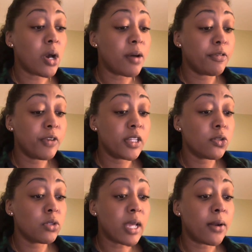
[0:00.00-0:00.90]
face
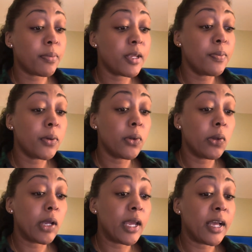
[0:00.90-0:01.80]
those kind of
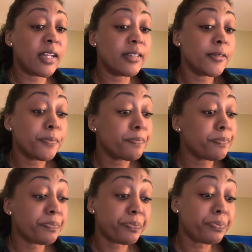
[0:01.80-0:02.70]
people. And
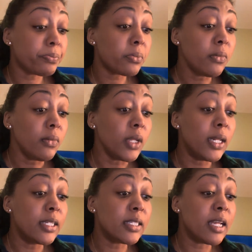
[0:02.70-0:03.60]

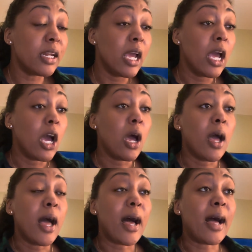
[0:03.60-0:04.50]
listen,
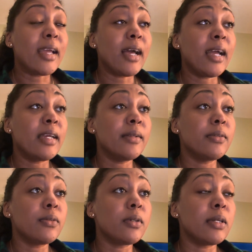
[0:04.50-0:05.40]
I
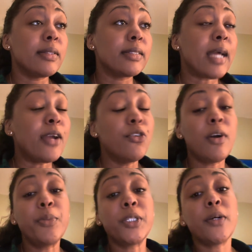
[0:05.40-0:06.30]
I grew
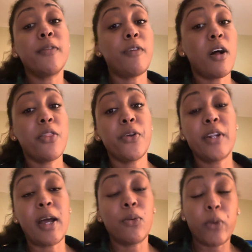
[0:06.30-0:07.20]
up with a father
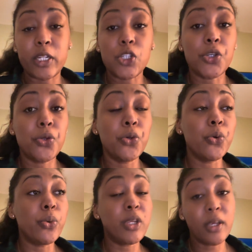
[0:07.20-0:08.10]
that went to
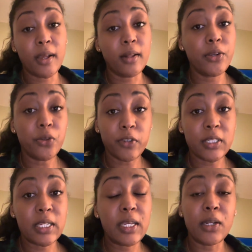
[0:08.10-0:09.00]
Yale
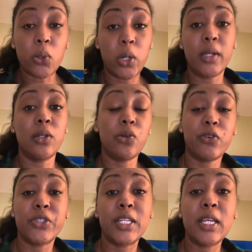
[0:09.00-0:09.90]
University and Cornell
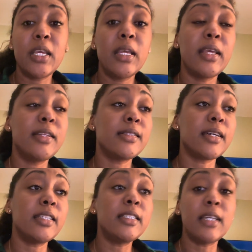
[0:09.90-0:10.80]
University. He
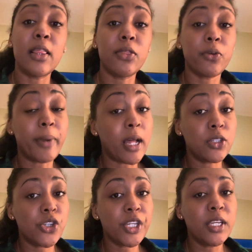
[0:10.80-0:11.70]
studied
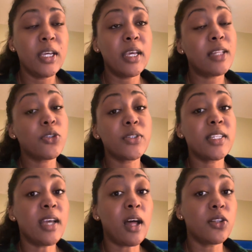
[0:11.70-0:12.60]
anthropology and
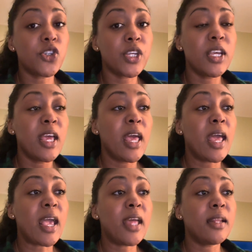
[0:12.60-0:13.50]
sociology,
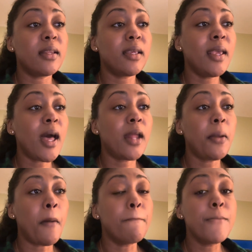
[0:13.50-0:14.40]
and he had
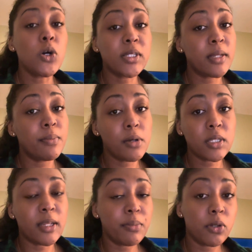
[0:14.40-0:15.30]
books and
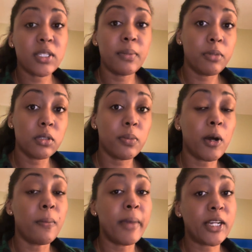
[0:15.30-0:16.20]
books and books and books
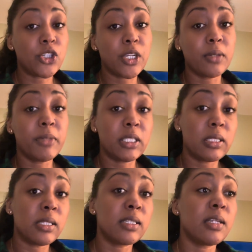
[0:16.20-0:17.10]
about magic,
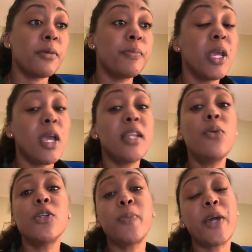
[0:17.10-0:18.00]
mysticism. And he
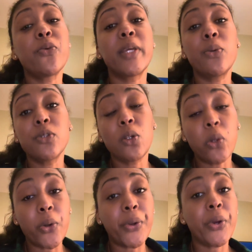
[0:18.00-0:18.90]
was, by the way, he was a
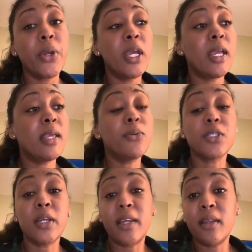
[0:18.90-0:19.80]
lawyer. He was
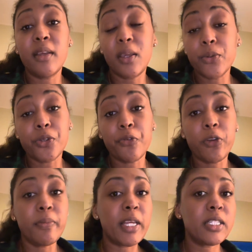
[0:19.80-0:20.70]
a
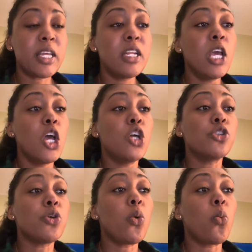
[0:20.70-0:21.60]
Freemason.
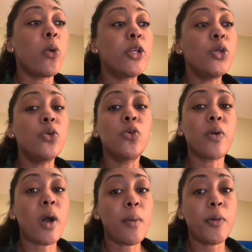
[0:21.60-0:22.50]
So when you
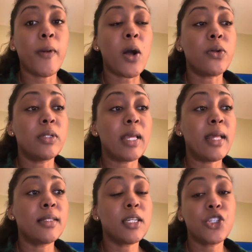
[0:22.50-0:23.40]
grow up around
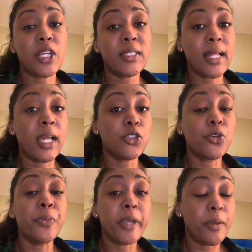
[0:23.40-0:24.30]
such
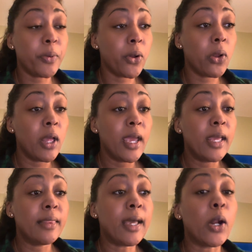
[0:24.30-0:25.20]
intellectual people
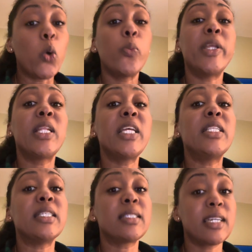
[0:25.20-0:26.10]
that openly
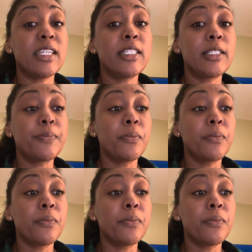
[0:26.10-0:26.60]
discuss